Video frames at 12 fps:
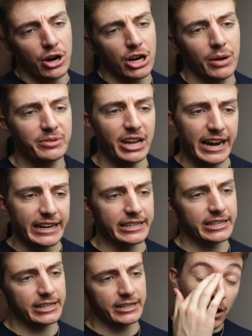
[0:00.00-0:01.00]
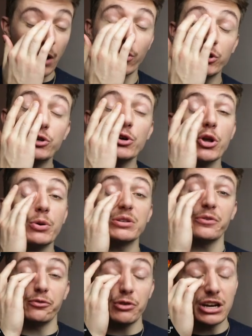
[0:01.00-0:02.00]
an update on our 2 degrees
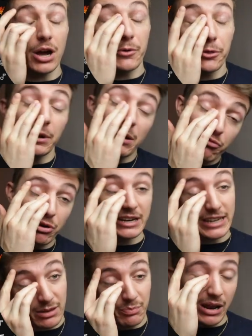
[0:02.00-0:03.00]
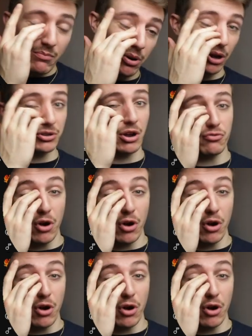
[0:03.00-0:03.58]
of freedom 3D printed pen plotter